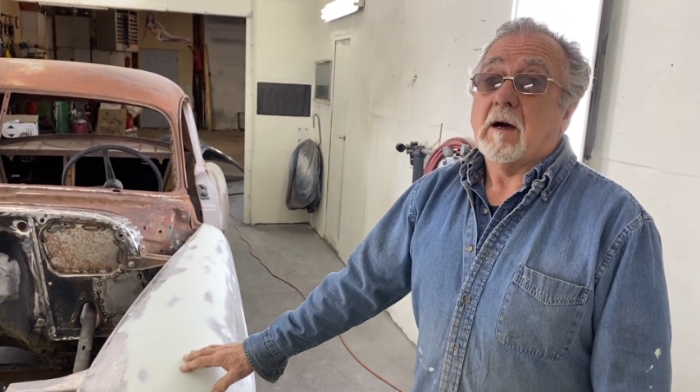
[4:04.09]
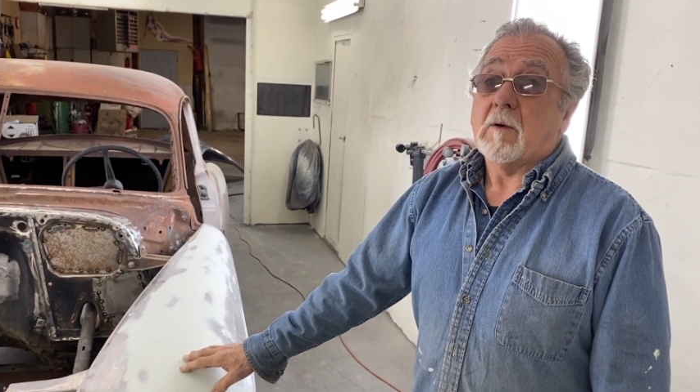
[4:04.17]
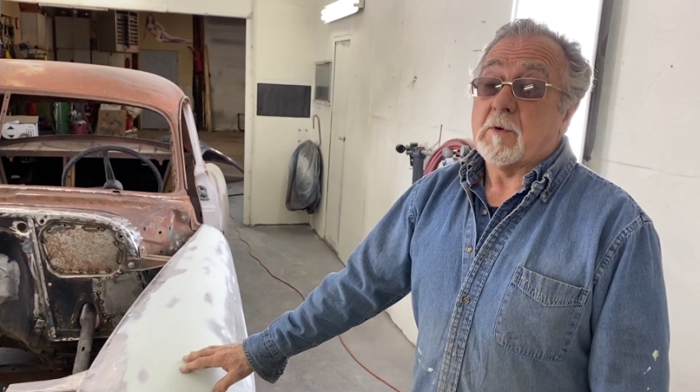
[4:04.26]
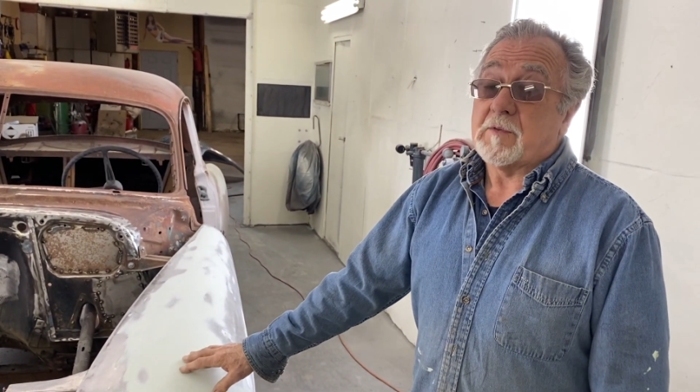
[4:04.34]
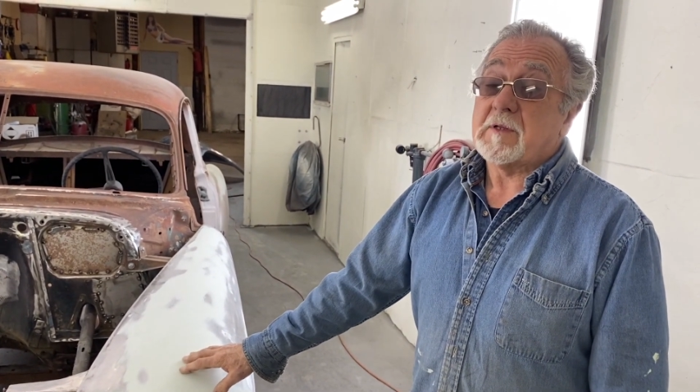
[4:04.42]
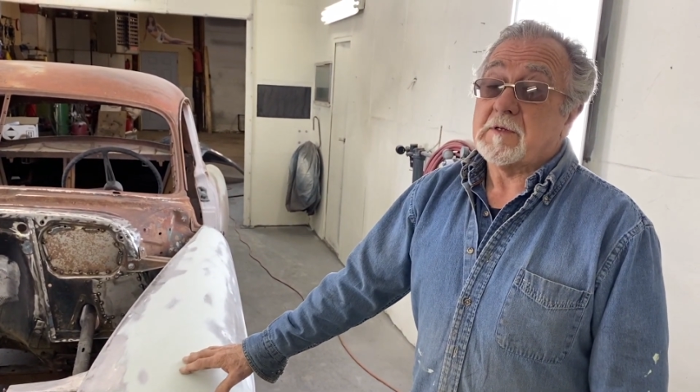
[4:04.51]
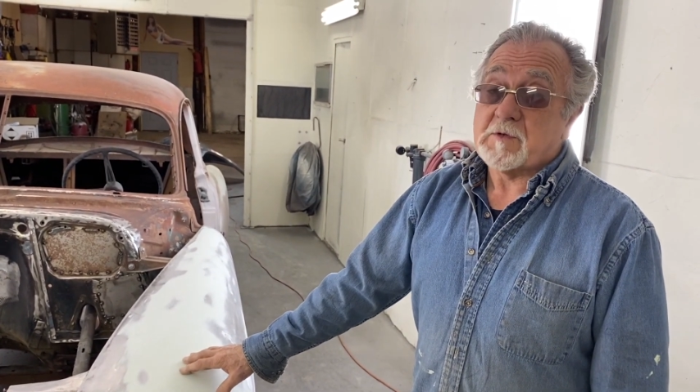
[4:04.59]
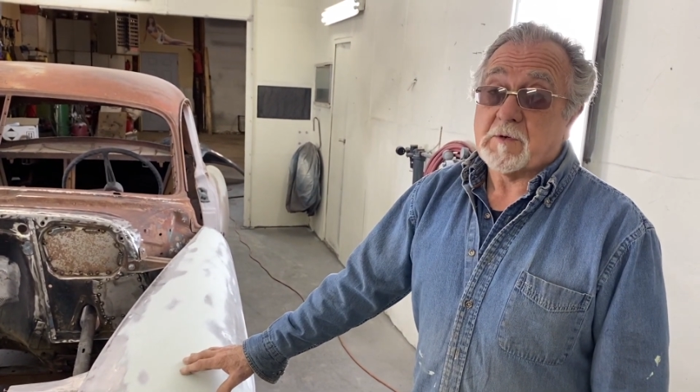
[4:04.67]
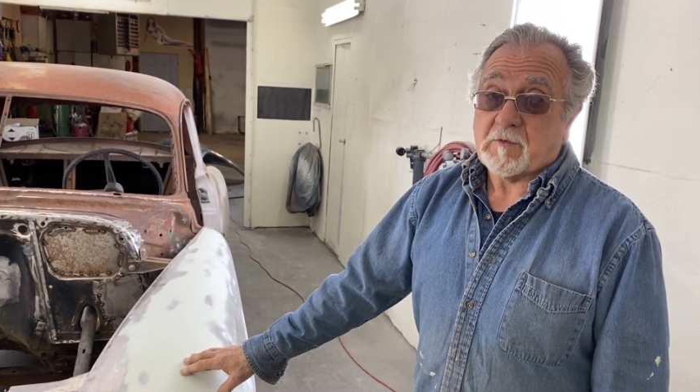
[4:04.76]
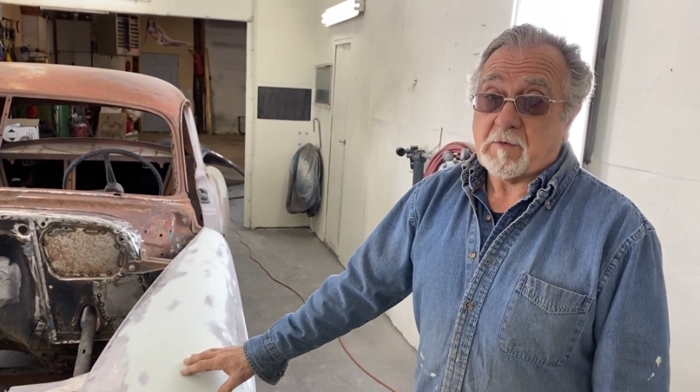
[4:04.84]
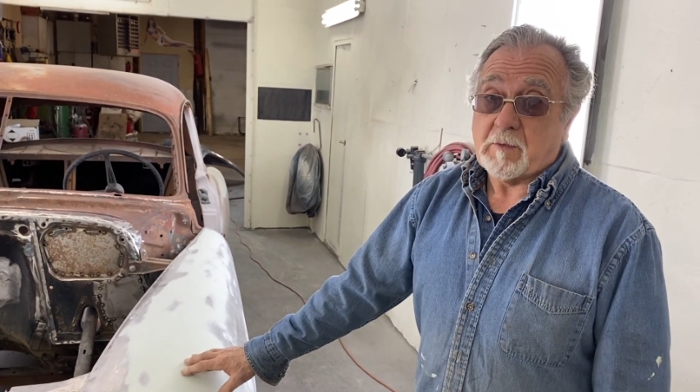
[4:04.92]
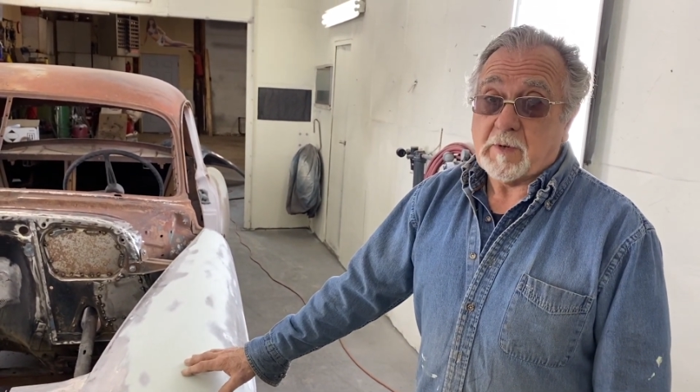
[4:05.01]
within 2 or
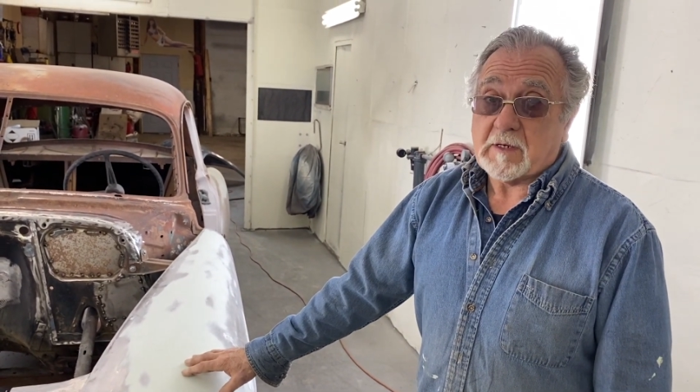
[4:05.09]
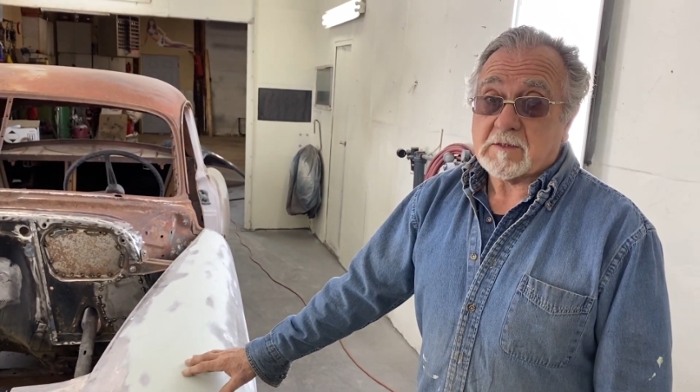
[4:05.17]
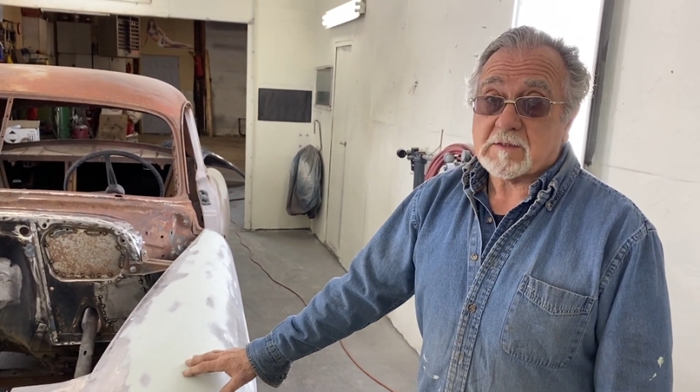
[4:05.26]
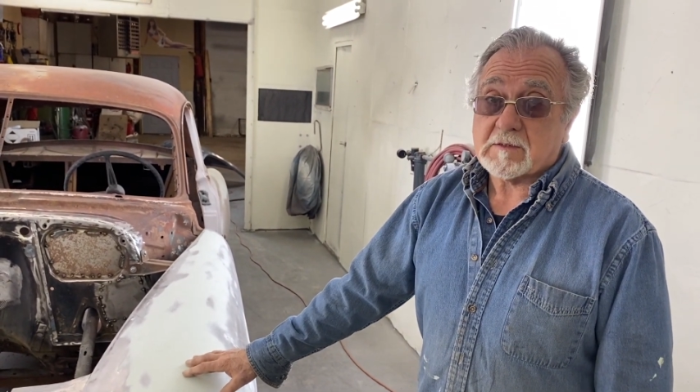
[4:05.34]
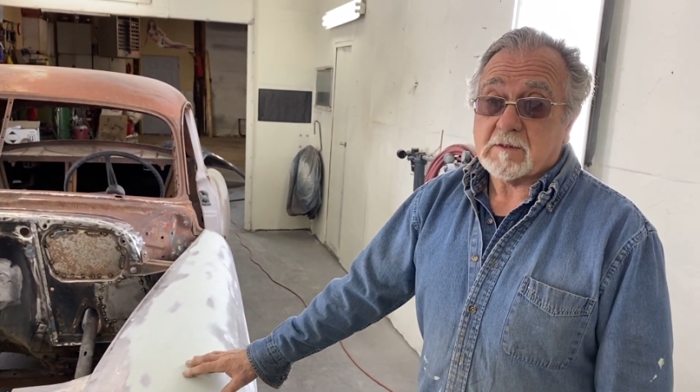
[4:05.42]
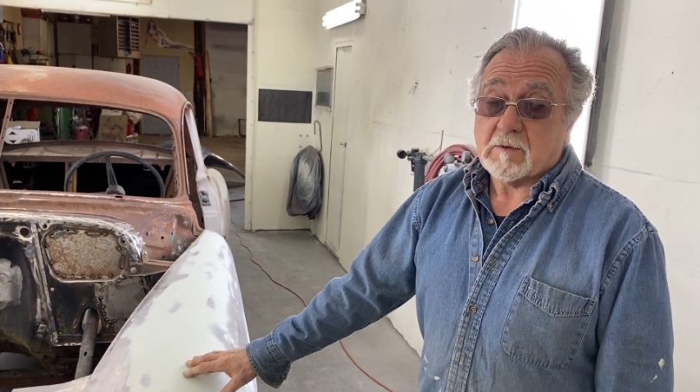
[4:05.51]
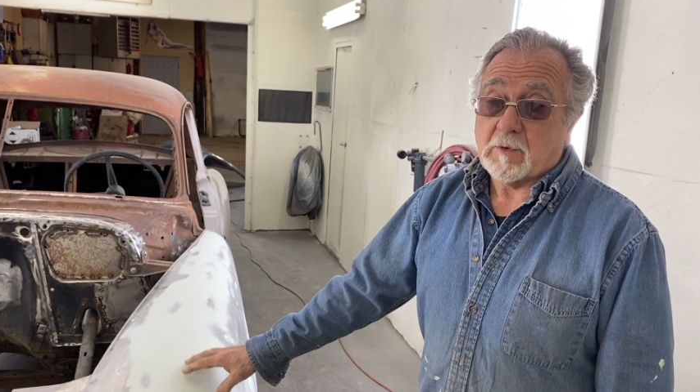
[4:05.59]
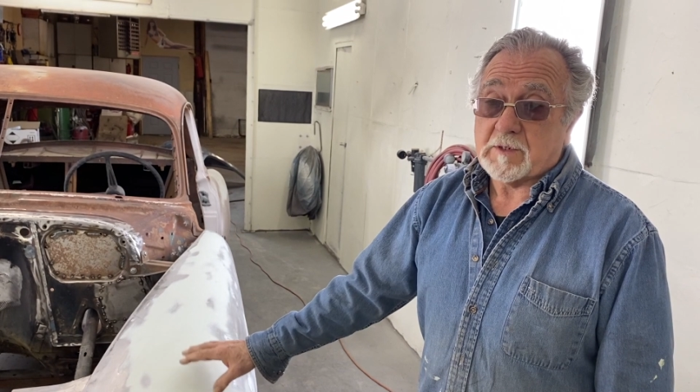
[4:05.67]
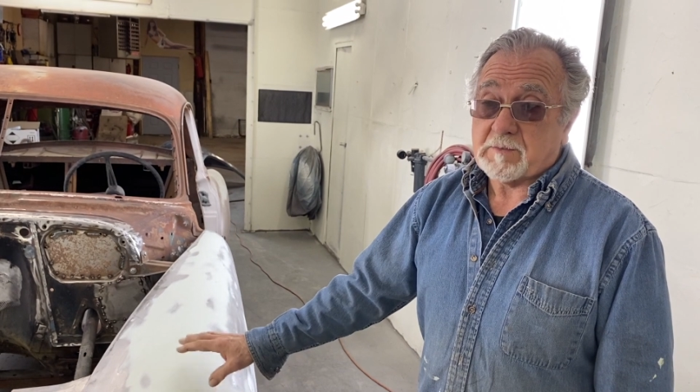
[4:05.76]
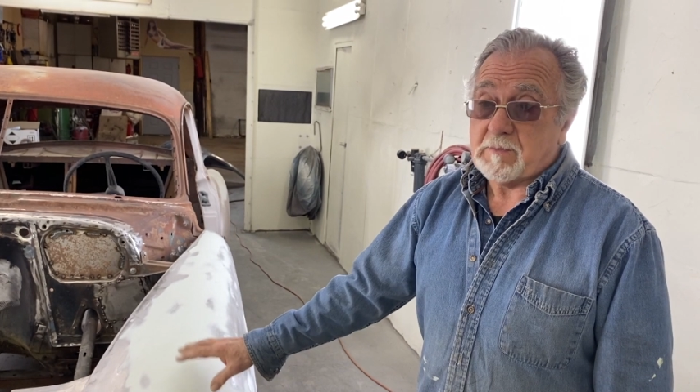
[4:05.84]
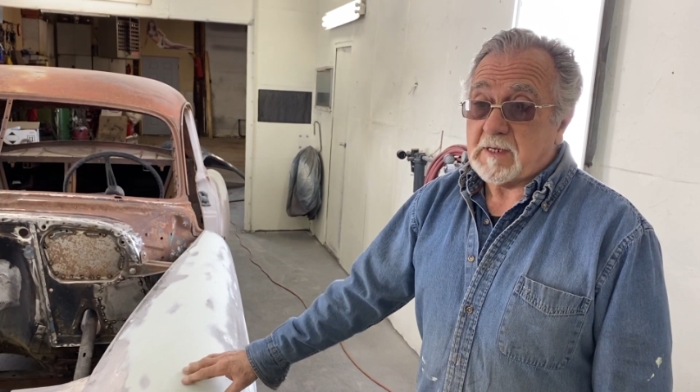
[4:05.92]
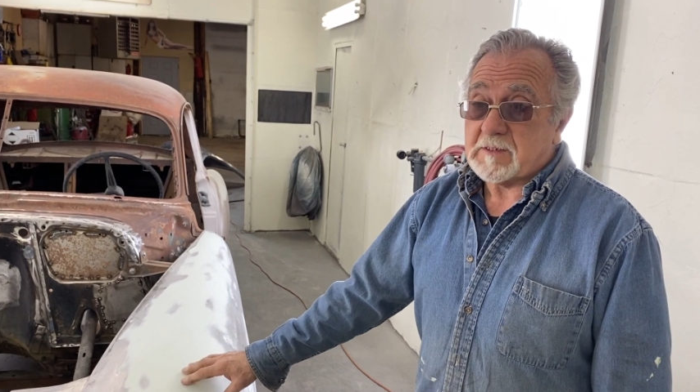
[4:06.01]
3 weeks,
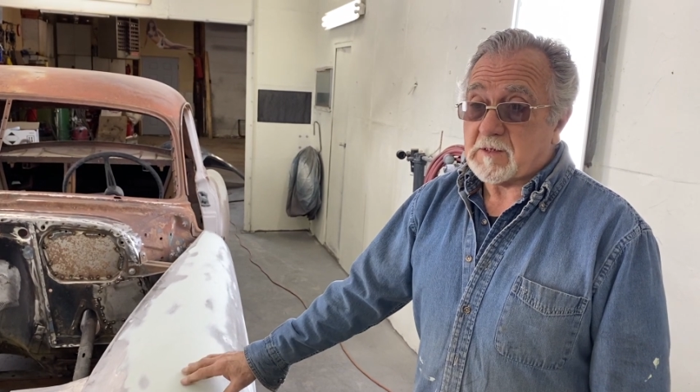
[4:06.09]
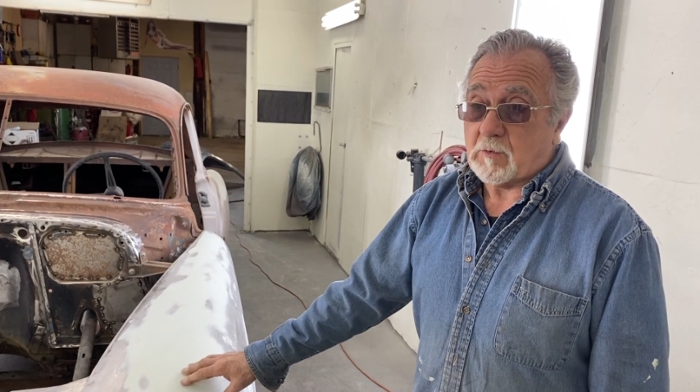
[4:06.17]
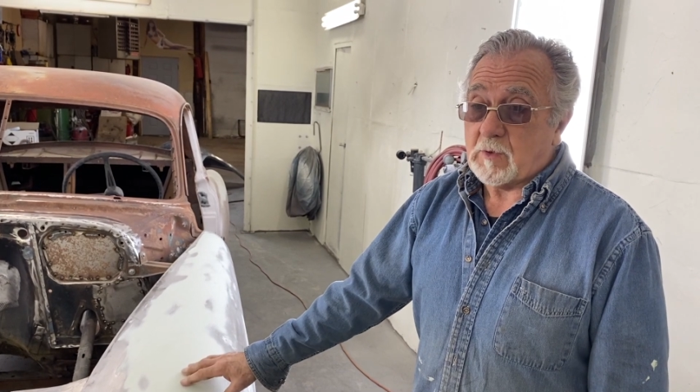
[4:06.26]
which means that